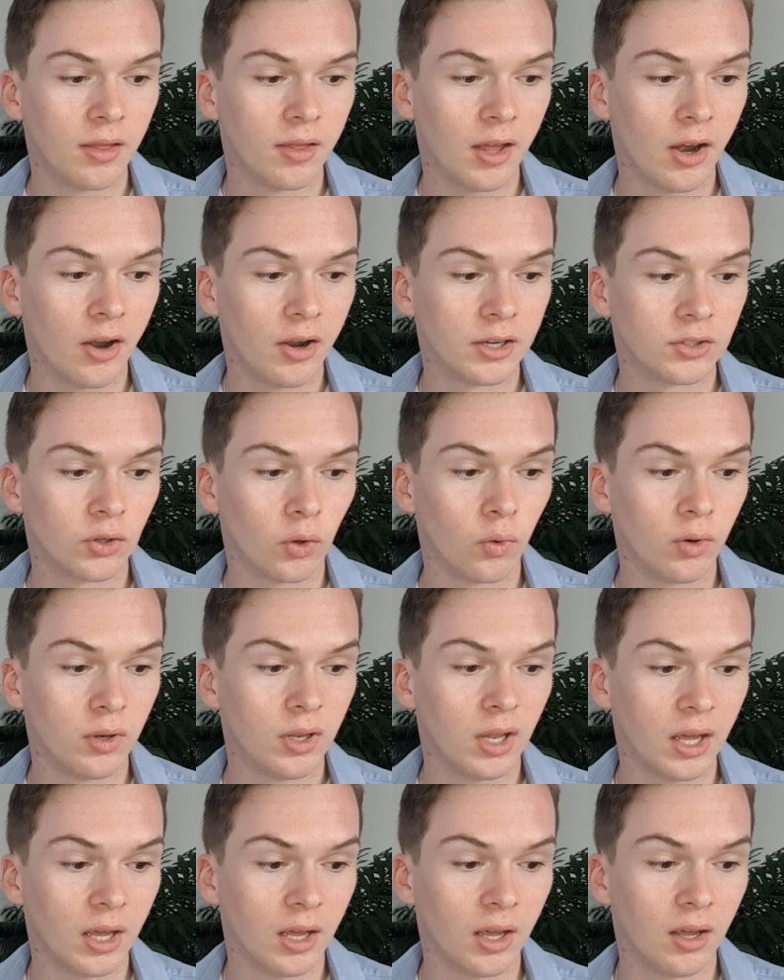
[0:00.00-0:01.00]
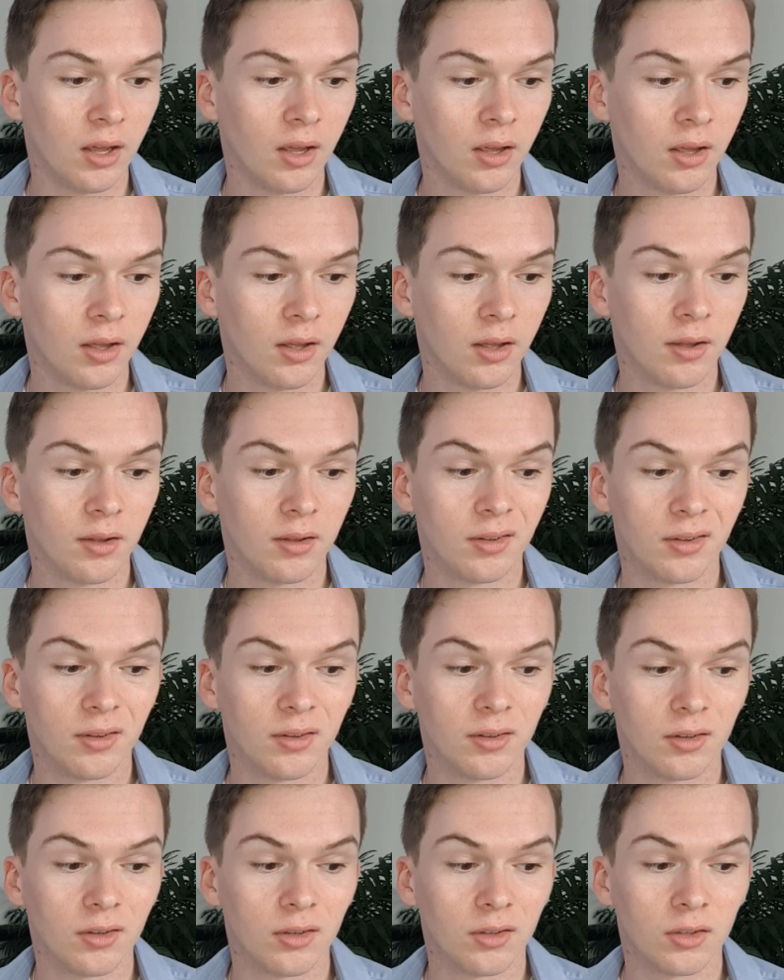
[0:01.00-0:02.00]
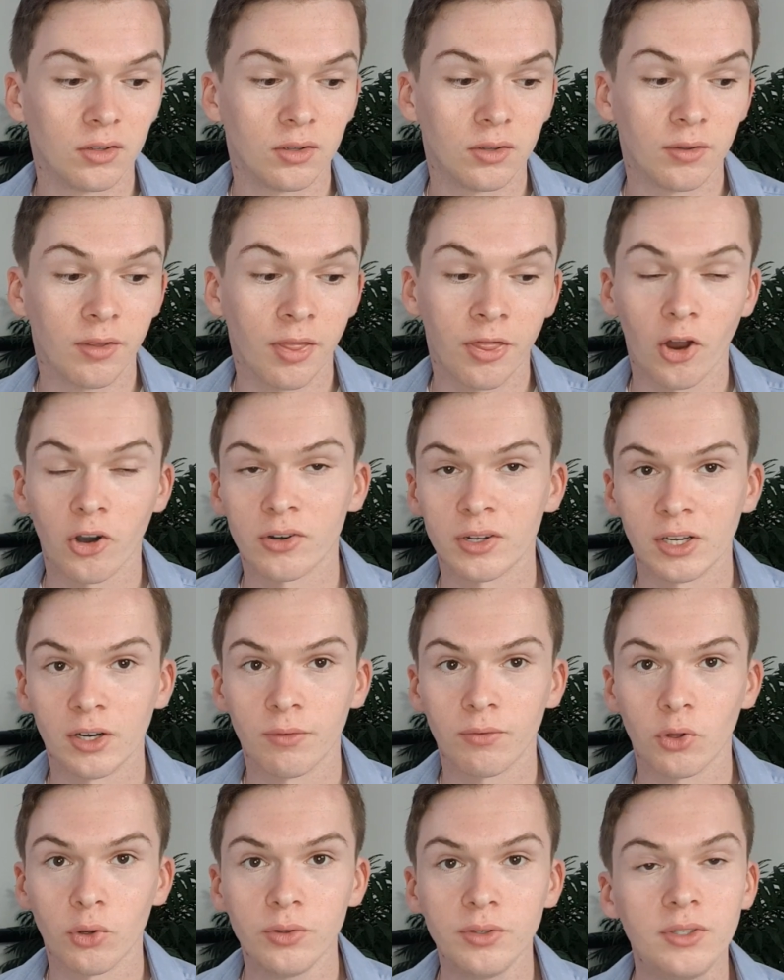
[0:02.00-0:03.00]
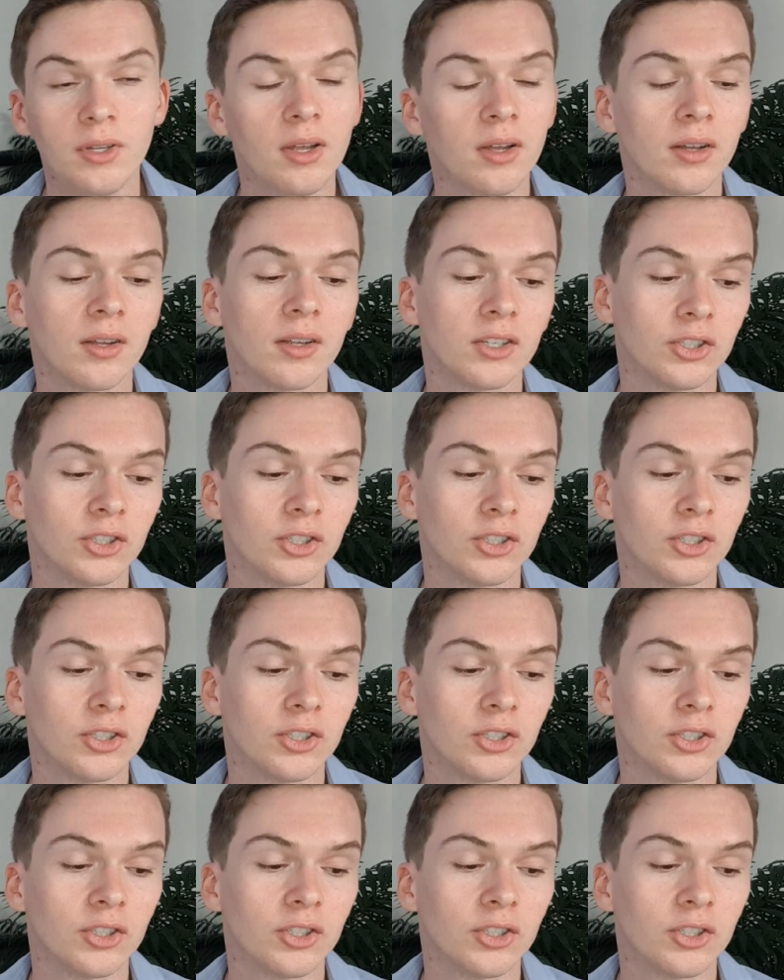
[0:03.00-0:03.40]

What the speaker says: there is only 13 of those.